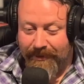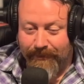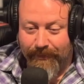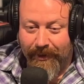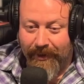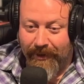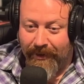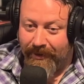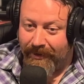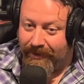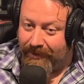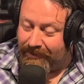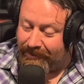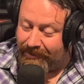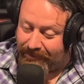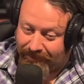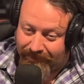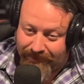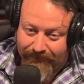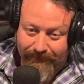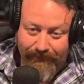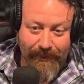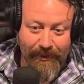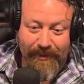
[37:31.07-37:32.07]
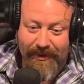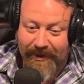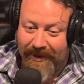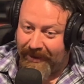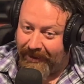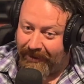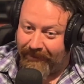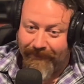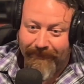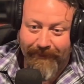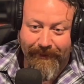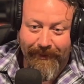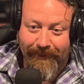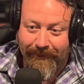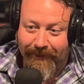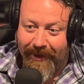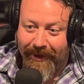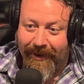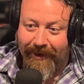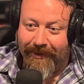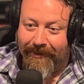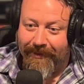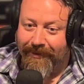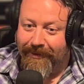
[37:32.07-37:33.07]
is buttered, and just music
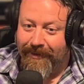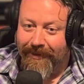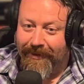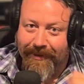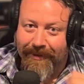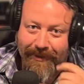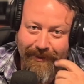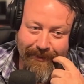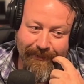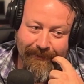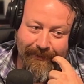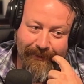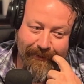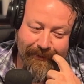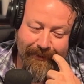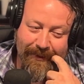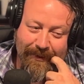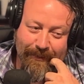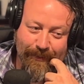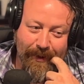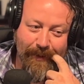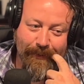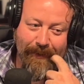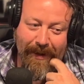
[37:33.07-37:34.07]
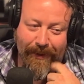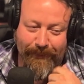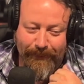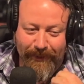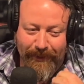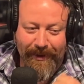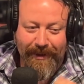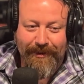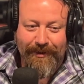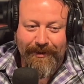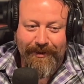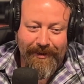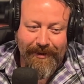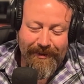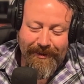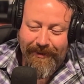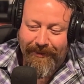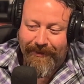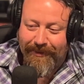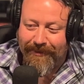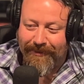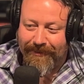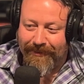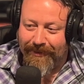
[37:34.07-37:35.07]
everywhere. It's a very, very small population. It's
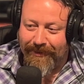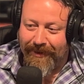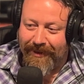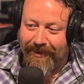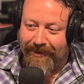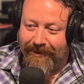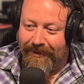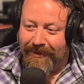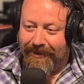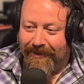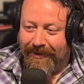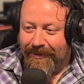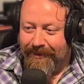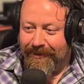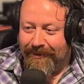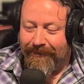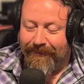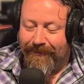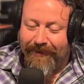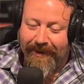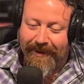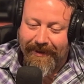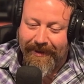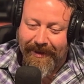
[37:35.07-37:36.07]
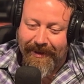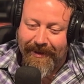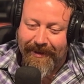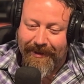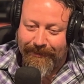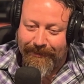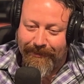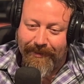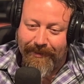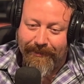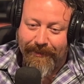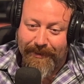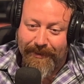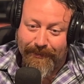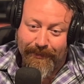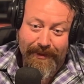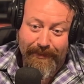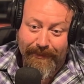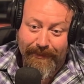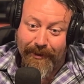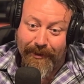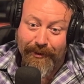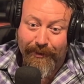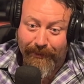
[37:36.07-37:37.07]
always great to find that. That's one of the best
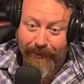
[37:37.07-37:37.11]
parts about